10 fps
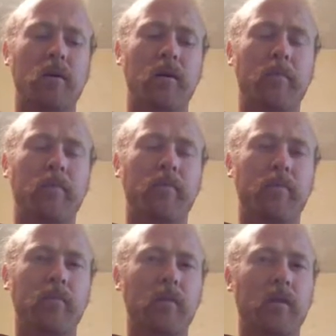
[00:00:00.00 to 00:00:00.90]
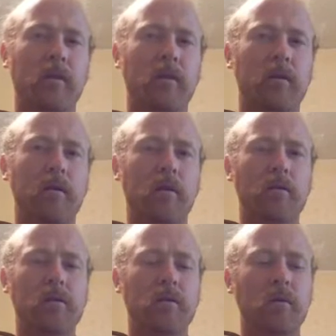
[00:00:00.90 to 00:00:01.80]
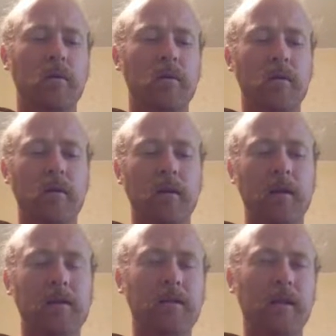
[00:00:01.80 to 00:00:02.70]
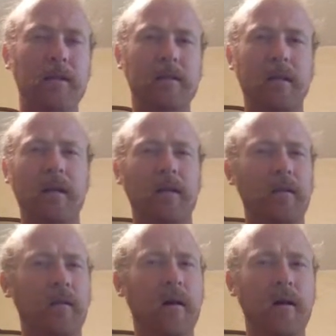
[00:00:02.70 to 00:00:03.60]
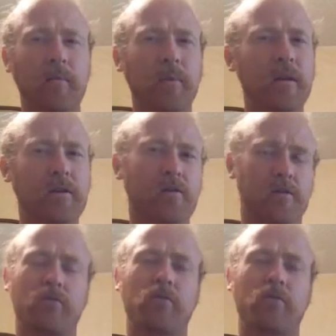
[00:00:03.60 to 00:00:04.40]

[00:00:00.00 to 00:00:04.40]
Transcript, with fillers: Um, you know, it's let's let's take a lot of pictures